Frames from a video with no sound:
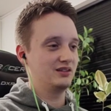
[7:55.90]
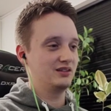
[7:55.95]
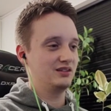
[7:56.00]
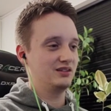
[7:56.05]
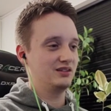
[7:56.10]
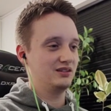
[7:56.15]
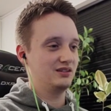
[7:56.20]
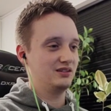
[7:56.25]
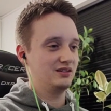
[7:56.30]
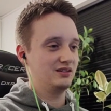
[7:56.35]

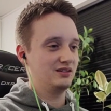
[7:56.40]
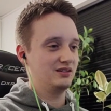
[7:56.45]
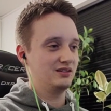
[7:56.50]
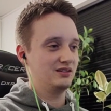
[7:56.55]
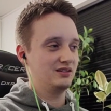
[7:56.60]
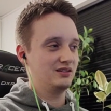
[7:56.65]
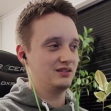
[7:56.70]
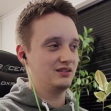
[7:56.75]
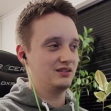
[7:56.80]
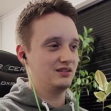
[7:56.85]

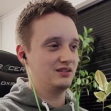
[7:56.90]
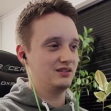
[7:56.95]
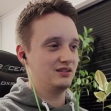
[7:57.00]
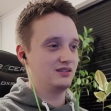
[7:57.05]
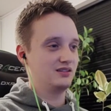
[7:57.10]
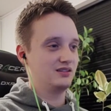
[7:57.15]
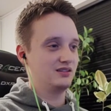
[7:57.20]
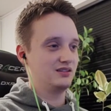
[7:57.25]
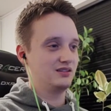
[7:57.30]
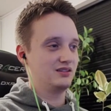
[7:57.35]

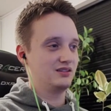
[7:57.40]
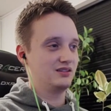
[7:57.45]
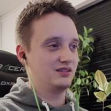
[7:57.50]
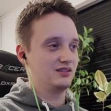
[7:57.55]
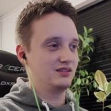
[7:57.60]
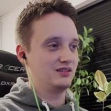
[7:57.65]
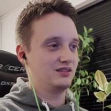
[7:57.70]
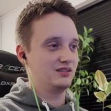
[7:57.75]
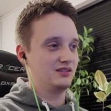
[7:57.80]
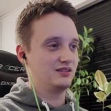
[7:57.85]

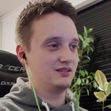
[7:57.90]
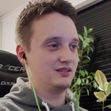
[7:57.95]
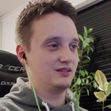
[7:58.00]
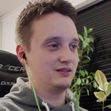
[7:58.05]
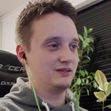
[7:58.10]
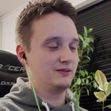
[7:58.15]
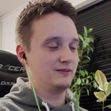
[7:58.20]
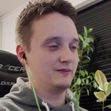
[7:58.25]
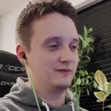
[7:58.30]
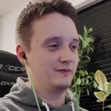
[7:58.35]

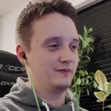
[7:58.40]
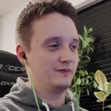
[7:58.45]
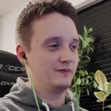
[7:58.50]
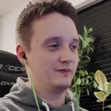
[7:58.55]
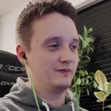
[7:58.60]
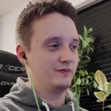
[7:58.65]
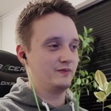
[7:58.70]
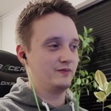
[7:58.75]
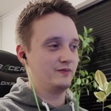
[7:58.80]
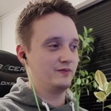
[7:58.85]

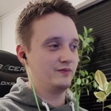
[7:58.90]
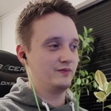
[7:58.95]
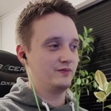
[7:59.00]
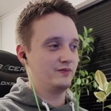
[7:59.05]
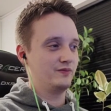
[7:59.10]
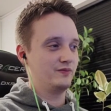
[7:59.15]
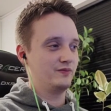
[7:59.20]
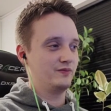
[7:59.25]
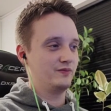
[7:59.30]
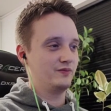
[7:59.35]

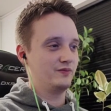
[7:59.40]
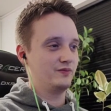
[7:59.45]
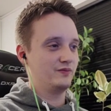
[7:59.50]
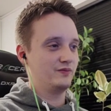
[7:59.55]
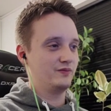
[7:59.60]
(silence)